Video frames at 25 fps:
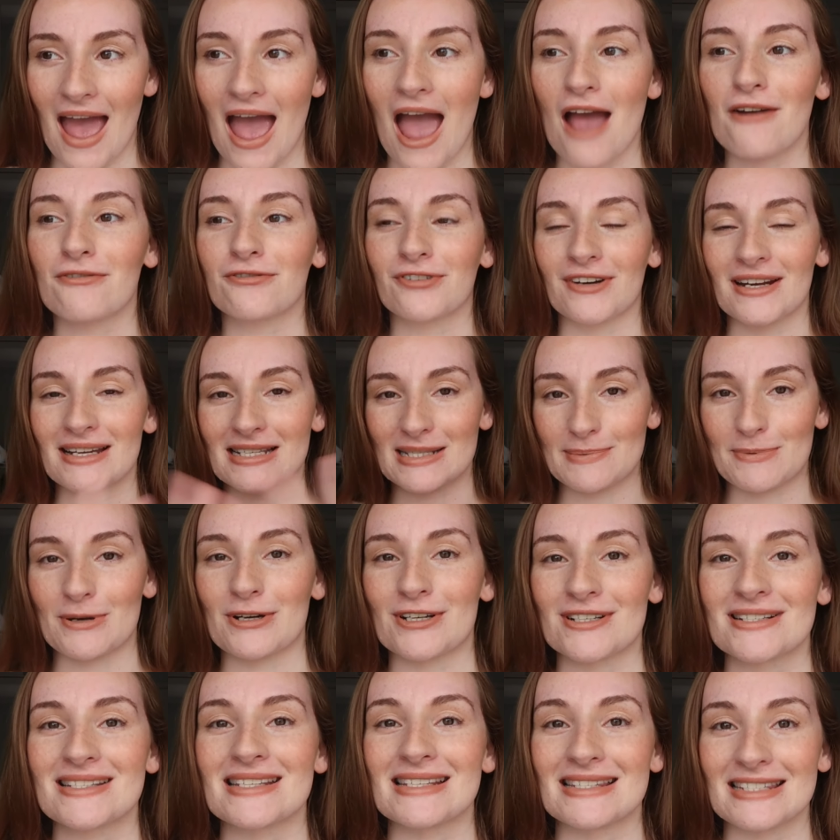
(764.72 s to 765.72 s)
every
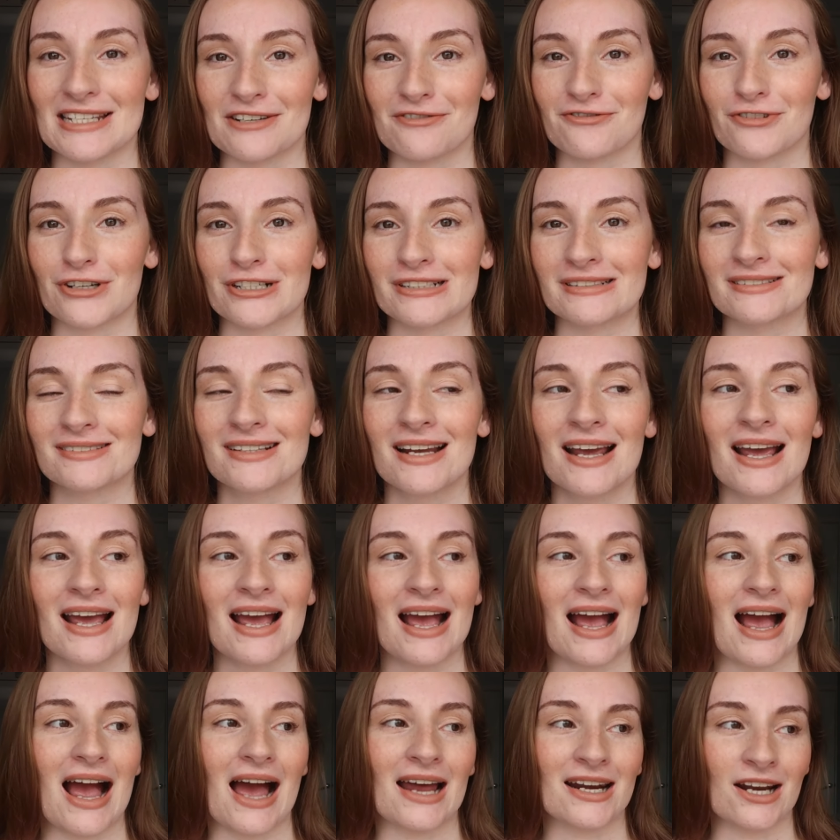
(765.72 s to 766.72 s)
experience is different,
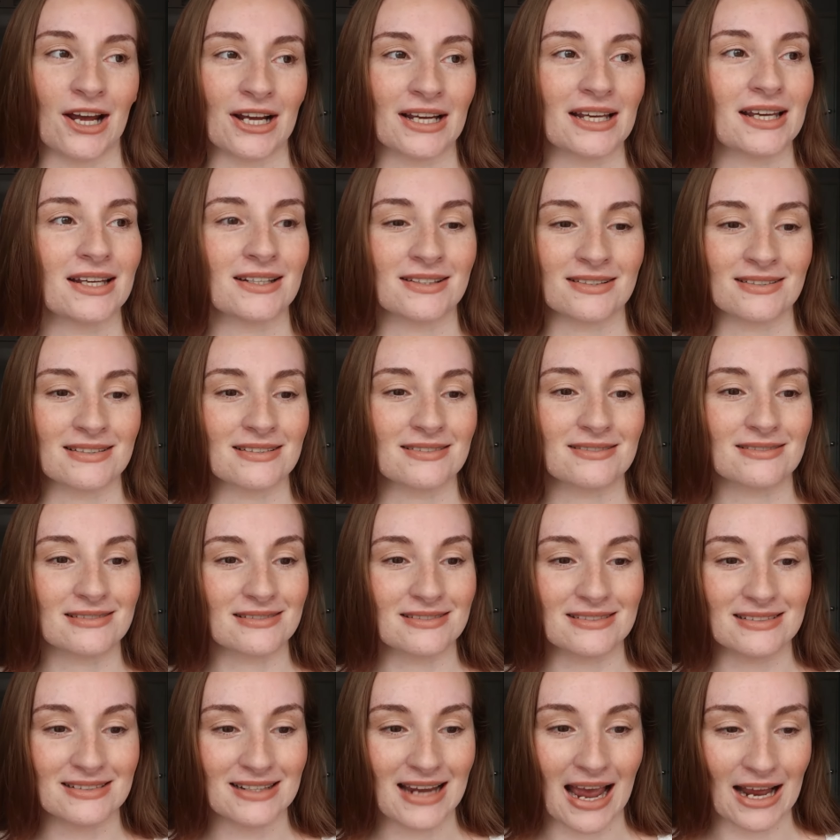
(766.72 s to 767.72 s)
and I can
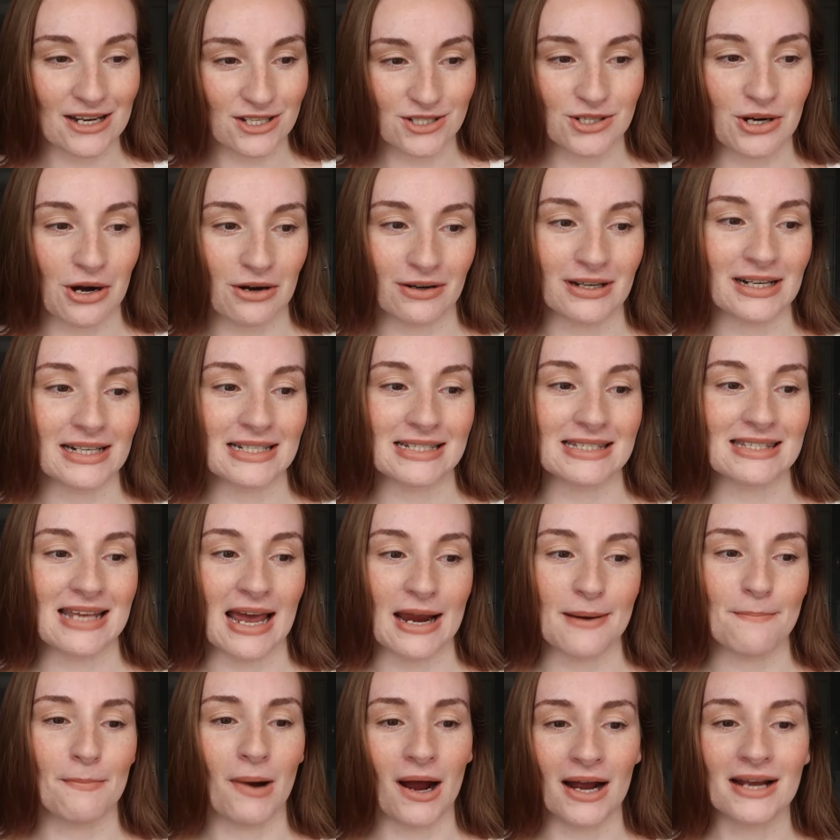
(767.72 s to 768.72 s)
categorically
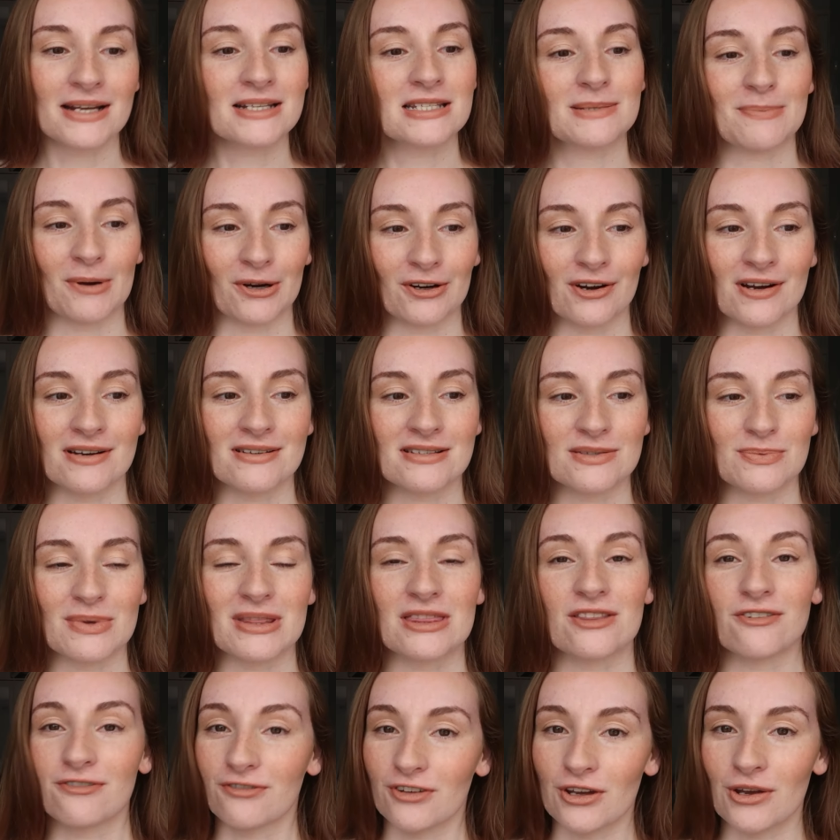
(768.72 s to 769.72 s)
say my experience
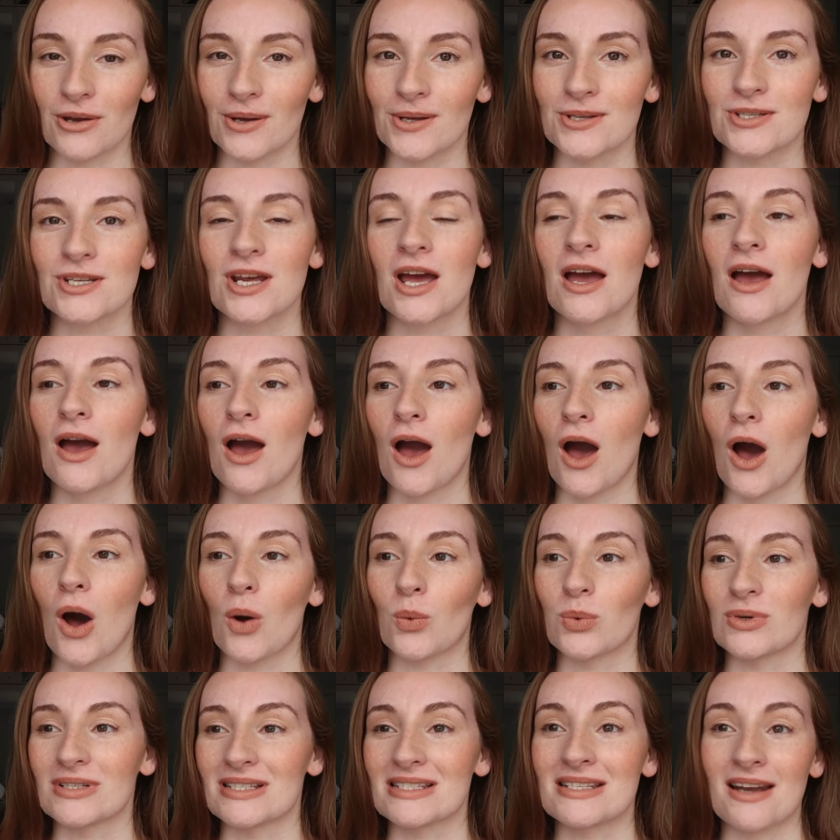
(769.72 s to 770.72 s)
with the food
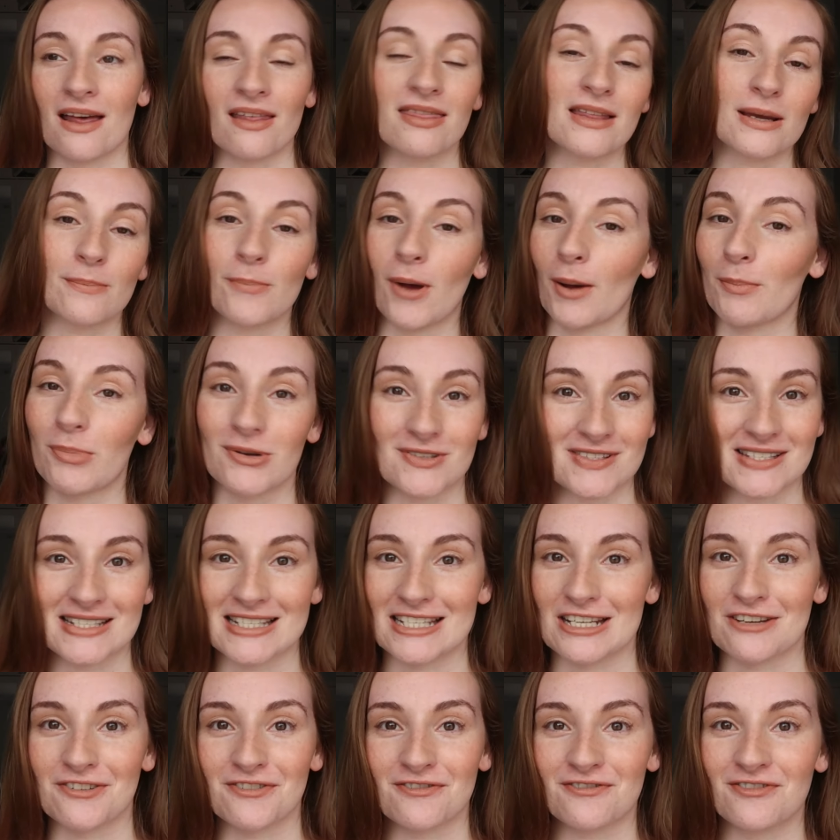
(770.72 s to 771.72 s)
was nothing but
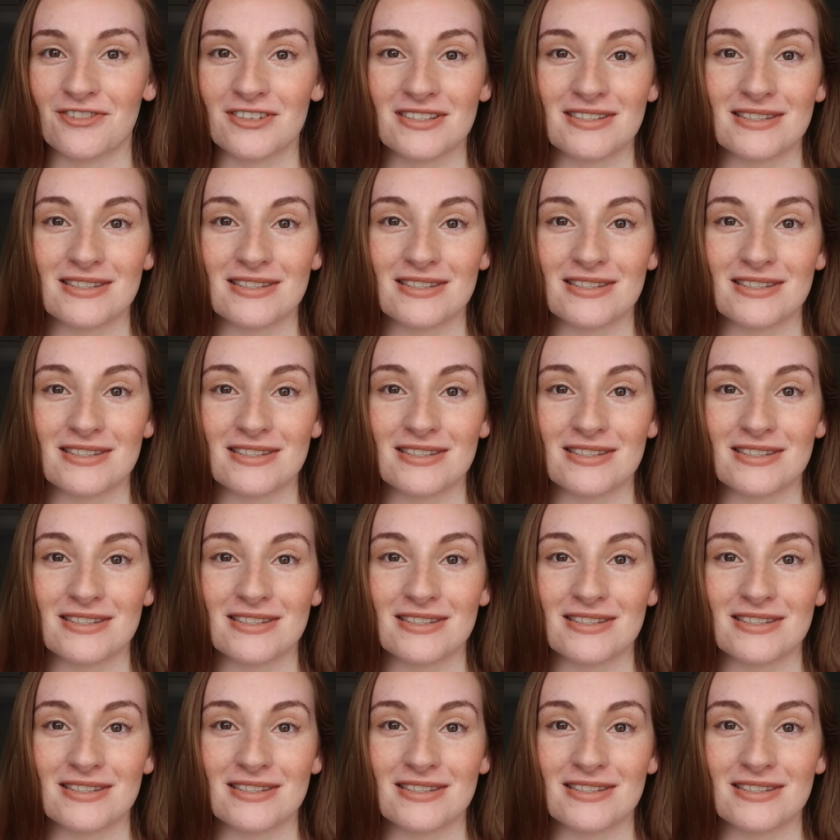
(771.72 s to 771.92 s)
positive.